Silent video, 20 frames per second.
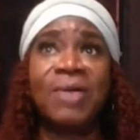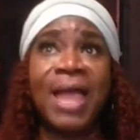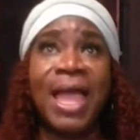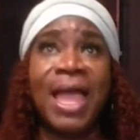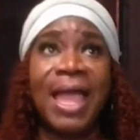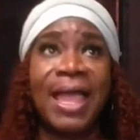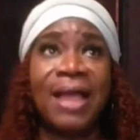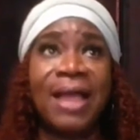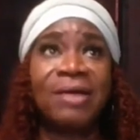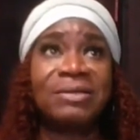
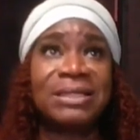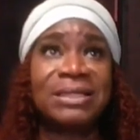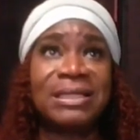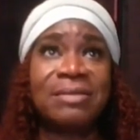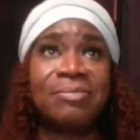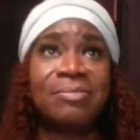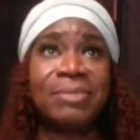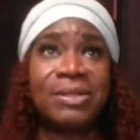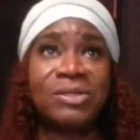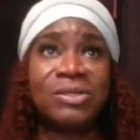
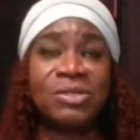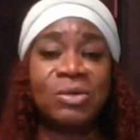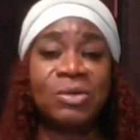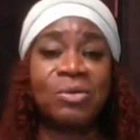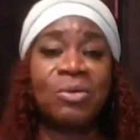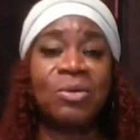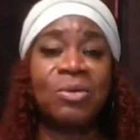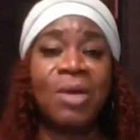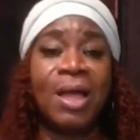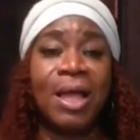healthy
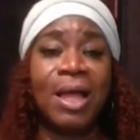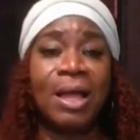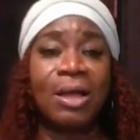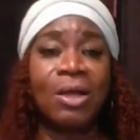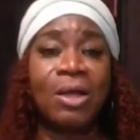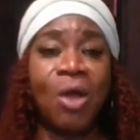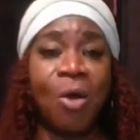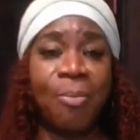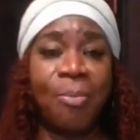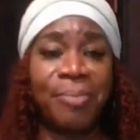mental
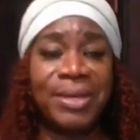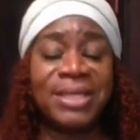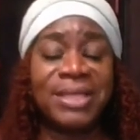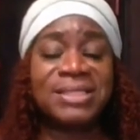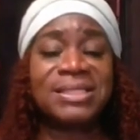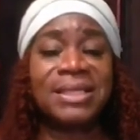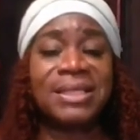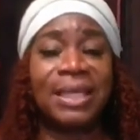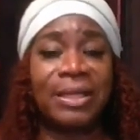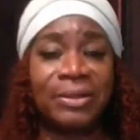coping
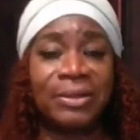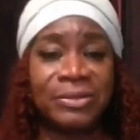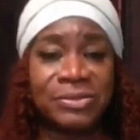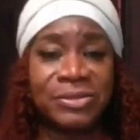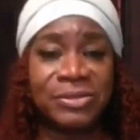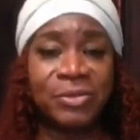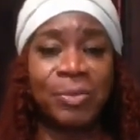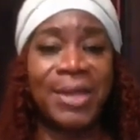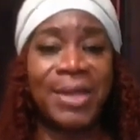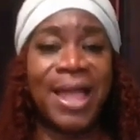
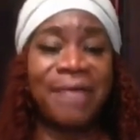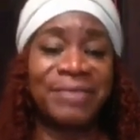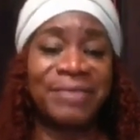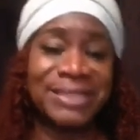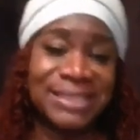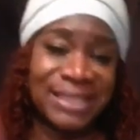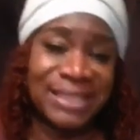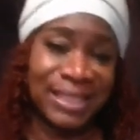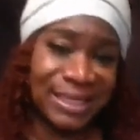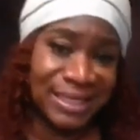skills, we have a
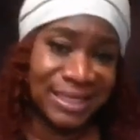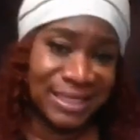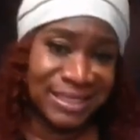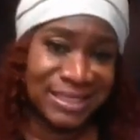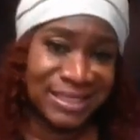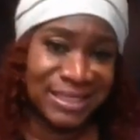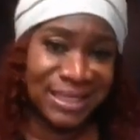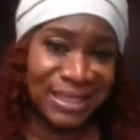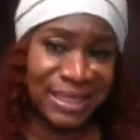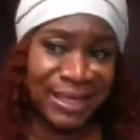
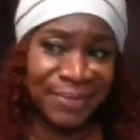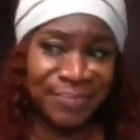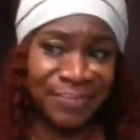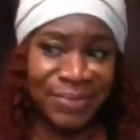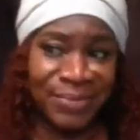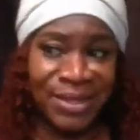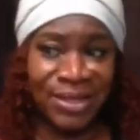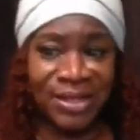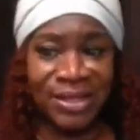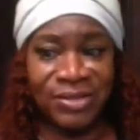tendency
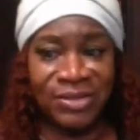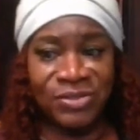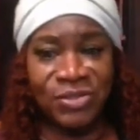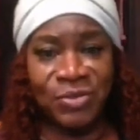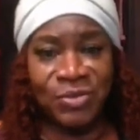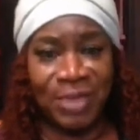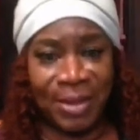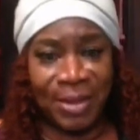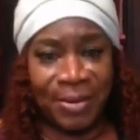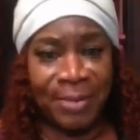
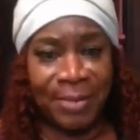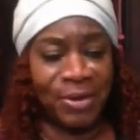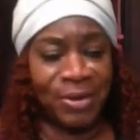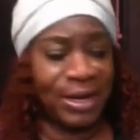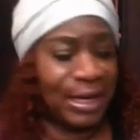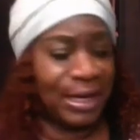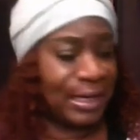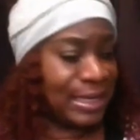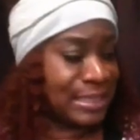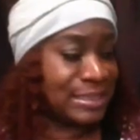to, and I'm going
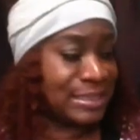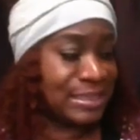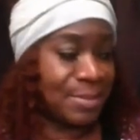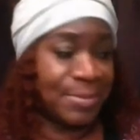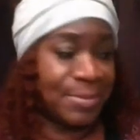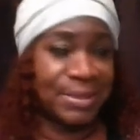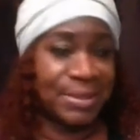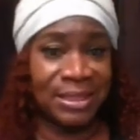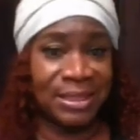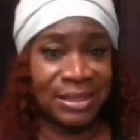to list
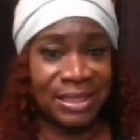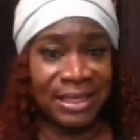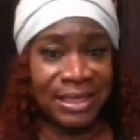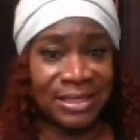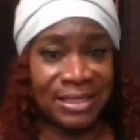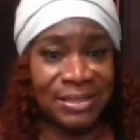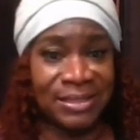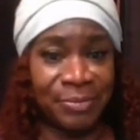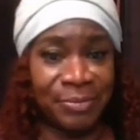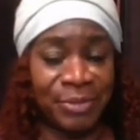some of the
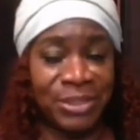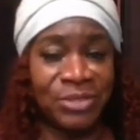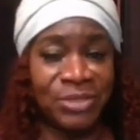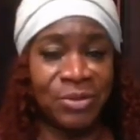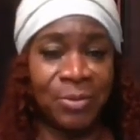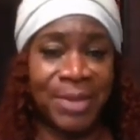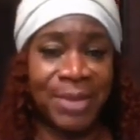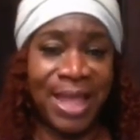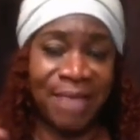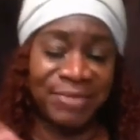things that we do.
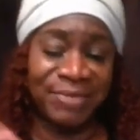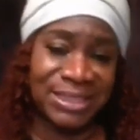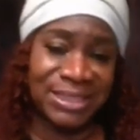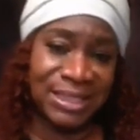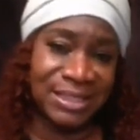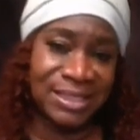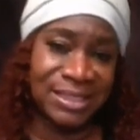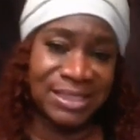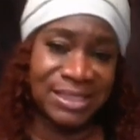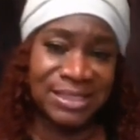We have a
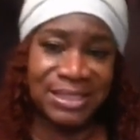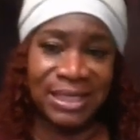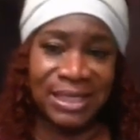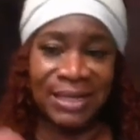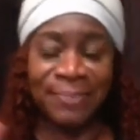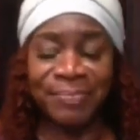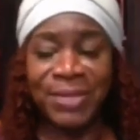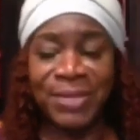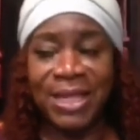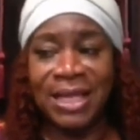
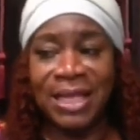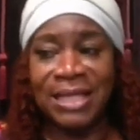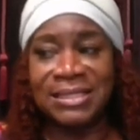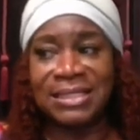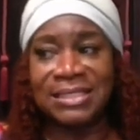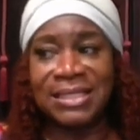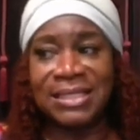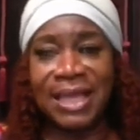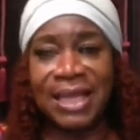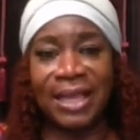tendency
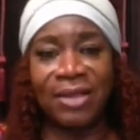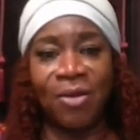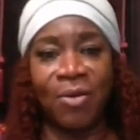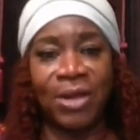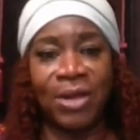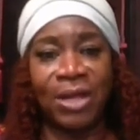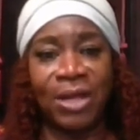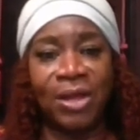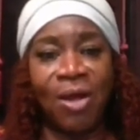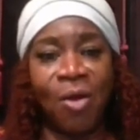to take
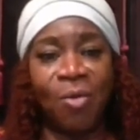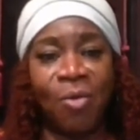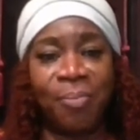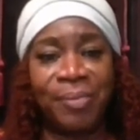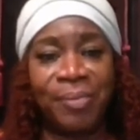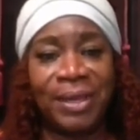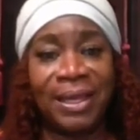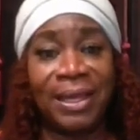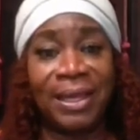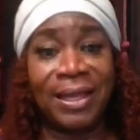on
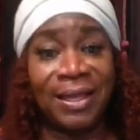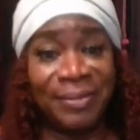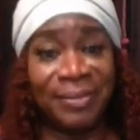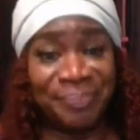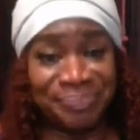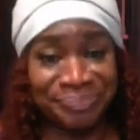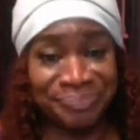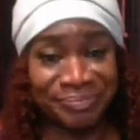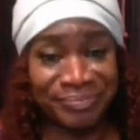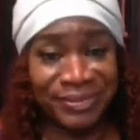coping
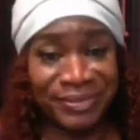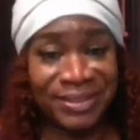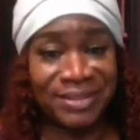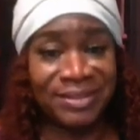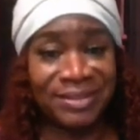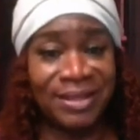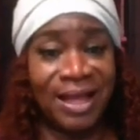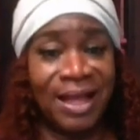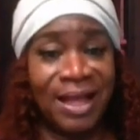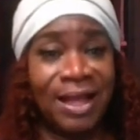
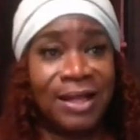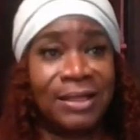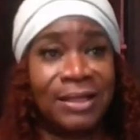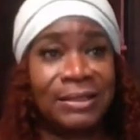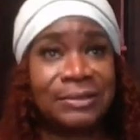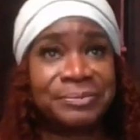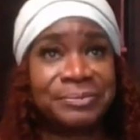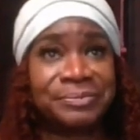um,